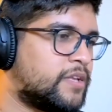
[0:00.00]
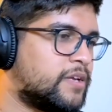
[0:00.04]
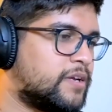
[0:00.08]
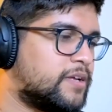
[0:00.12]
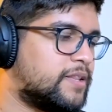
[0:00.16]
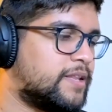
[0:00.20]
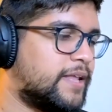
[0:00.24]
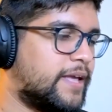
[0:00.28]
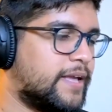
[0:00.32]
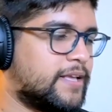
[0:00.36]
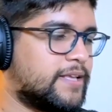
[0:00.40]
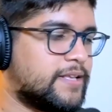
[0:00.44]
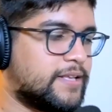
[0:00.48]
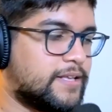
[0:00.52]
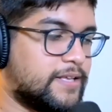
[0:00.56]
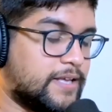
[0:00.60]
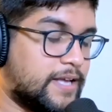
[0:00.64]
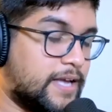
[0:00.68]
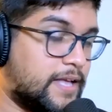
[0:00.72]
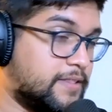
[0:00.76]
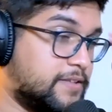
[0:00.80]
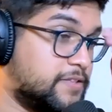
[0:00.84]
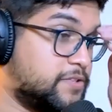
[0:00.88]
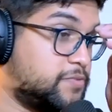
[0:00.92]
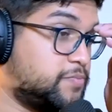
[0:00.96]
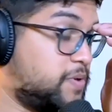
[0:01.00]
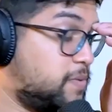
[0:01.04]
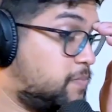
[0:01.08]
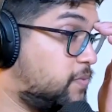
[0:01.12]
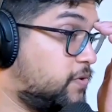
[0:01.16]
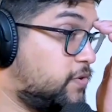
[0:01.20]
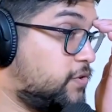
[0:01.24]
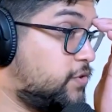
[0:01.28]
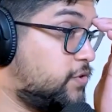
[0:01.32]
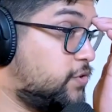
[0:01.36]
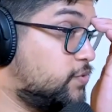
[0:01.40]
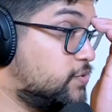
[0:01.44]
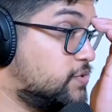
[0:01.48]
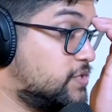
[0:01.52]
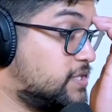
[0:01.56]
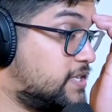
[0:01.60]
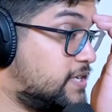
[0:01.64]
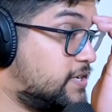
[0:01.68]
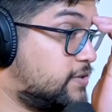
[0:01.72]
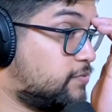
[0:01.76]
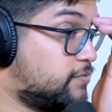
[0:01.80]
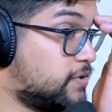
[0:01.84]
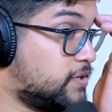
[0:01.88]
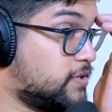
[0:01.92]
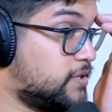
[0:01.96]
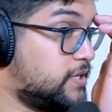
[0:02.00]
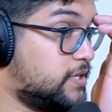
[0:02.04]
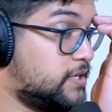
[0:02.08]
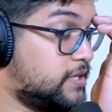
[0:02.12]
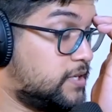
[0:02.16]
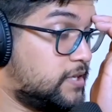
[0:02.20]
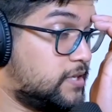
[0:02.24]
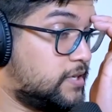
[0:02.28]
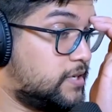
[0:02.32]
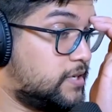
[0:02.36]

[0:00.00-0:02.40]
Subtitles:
like at least people using it really.